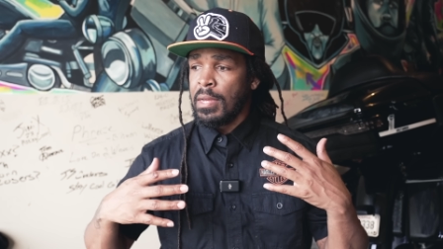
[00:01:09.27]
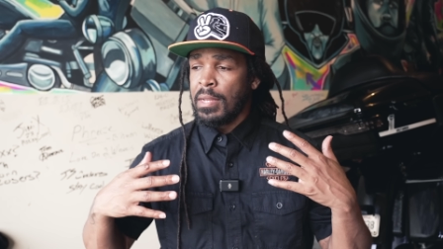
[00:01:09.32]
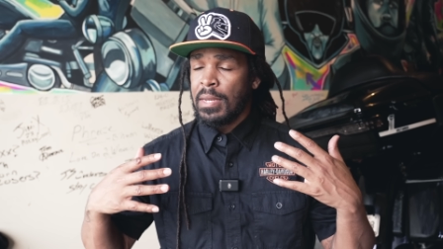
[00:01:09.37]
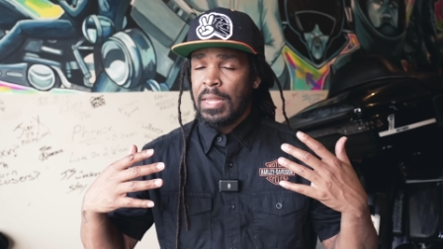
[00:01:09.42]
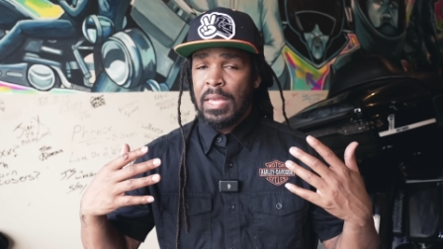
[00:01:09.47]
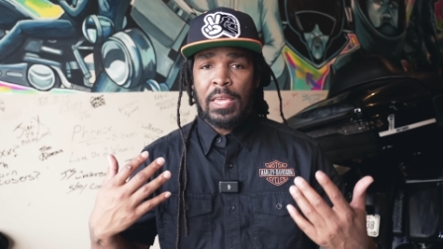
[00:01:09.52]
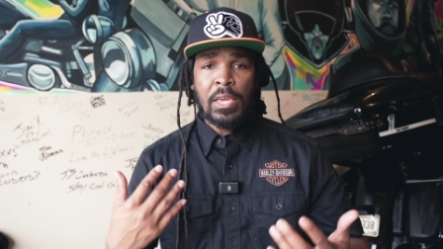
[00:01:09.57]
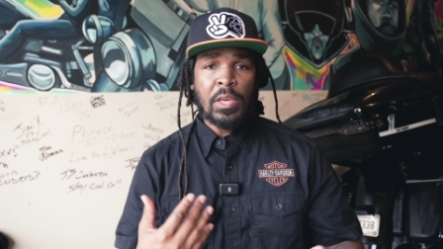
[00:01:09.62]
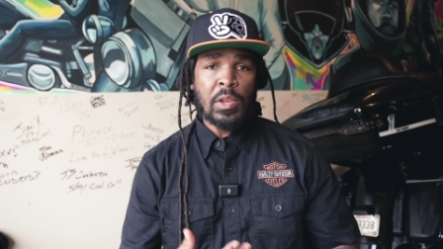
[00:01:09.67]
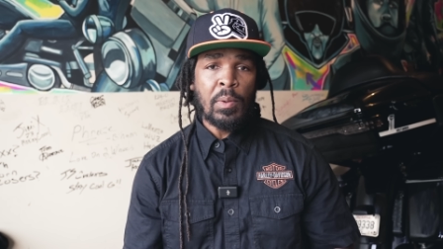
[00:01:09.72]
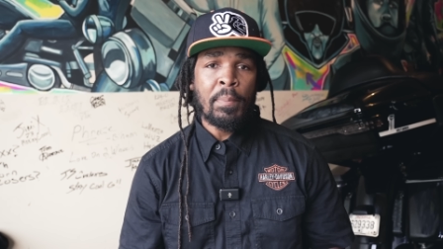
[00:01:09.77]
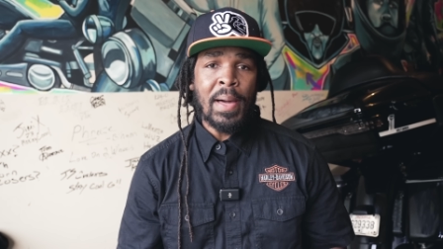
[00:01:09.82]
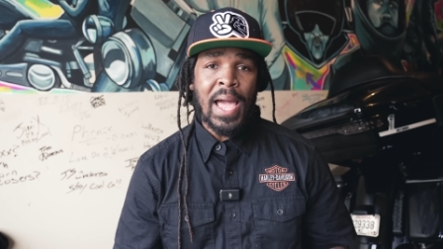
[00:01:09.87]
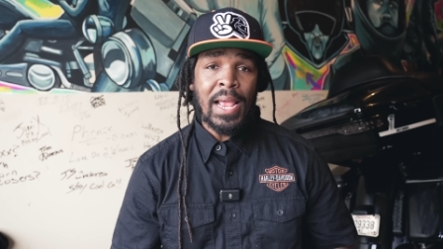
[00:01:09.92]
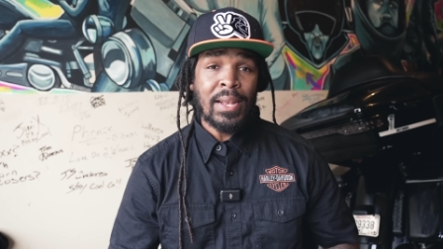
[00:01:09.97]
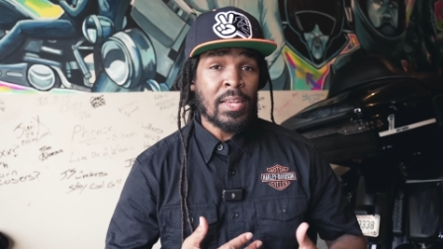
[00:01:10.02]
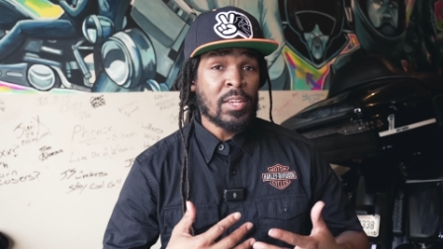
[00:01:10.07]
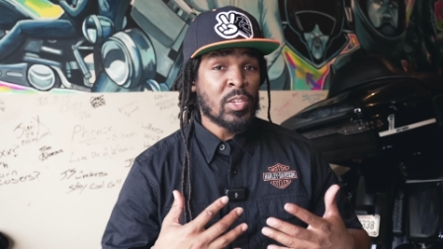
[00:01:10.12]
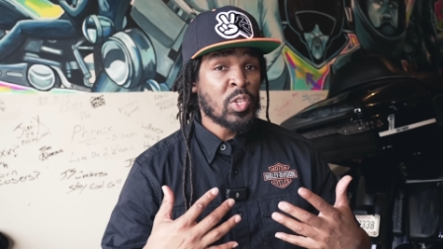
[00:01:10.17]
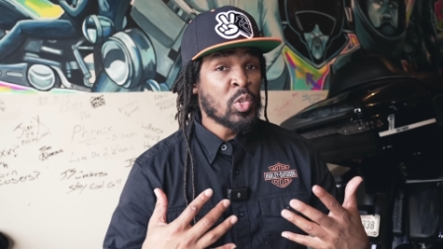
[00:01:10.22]
they get a
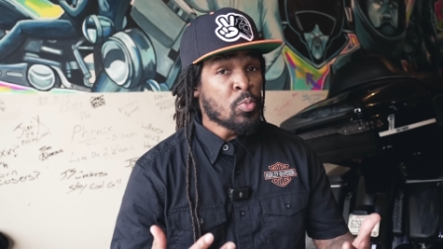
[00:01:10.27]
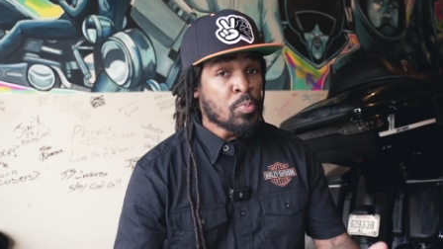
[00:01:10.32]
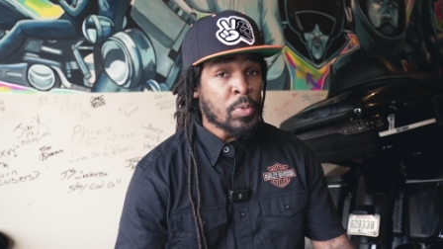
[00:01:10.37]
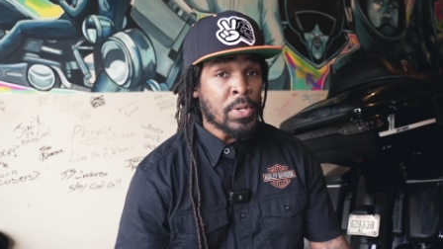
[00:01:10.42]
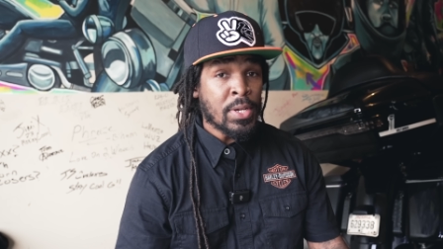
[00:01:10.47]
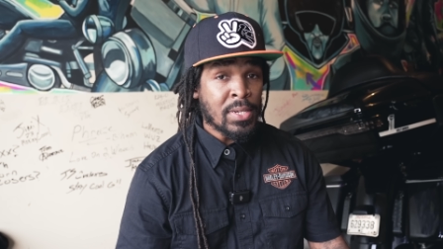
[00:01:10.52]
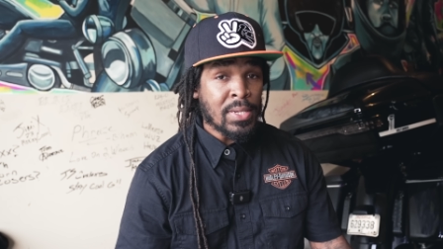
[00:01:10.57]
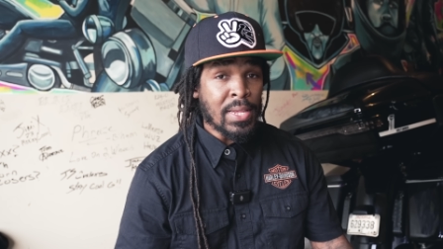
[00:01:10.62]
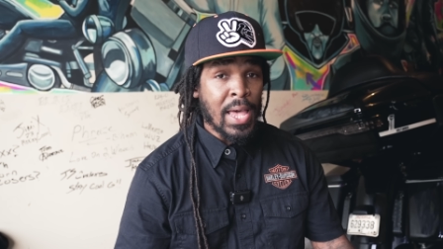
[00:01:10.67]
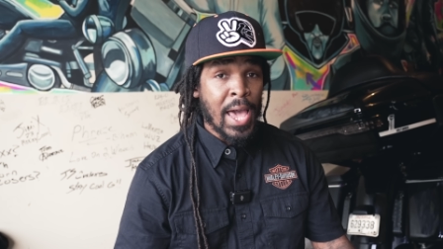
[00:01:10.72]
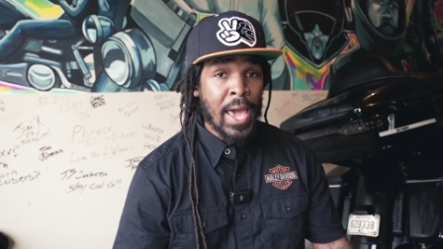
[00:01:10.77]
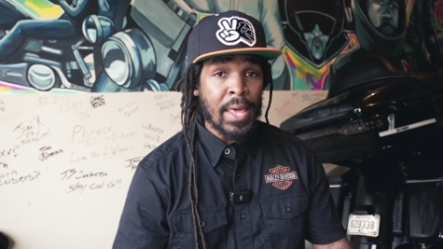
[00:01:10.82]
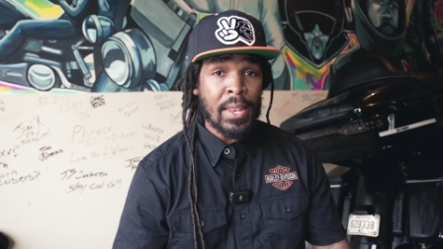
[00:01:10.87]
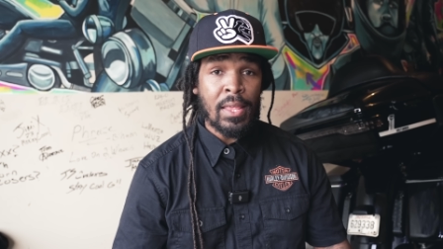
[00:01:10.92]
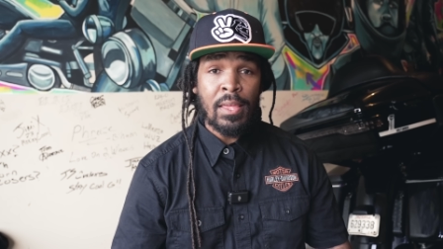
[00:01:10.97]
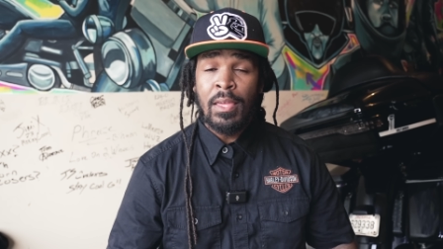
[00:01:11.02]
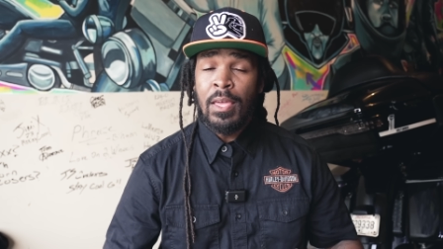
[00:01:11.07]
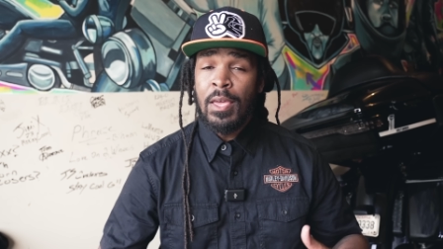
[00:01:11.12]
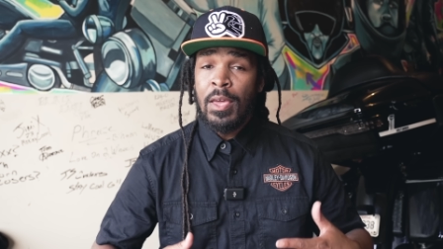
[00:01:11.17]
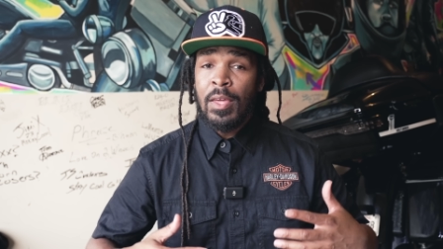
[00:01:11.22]
bike, they're super
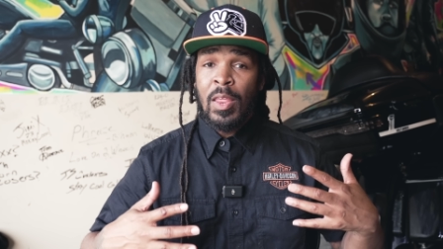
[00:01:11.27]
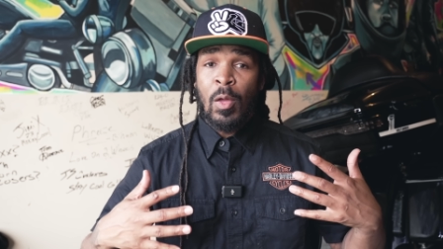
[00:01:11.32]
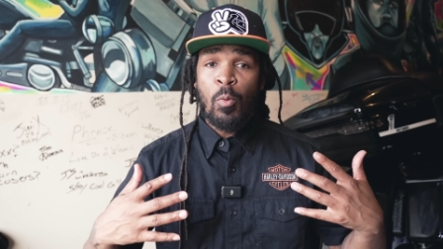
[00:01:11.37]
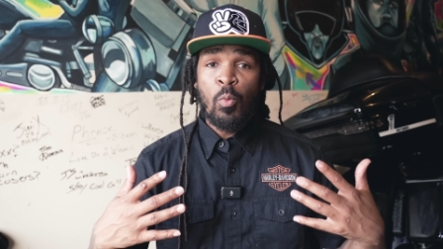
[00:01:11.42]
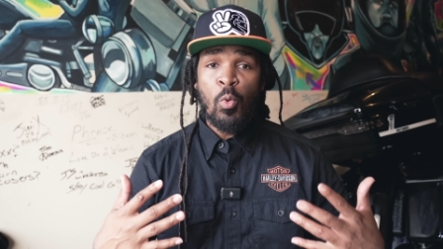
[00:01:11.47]
excited, they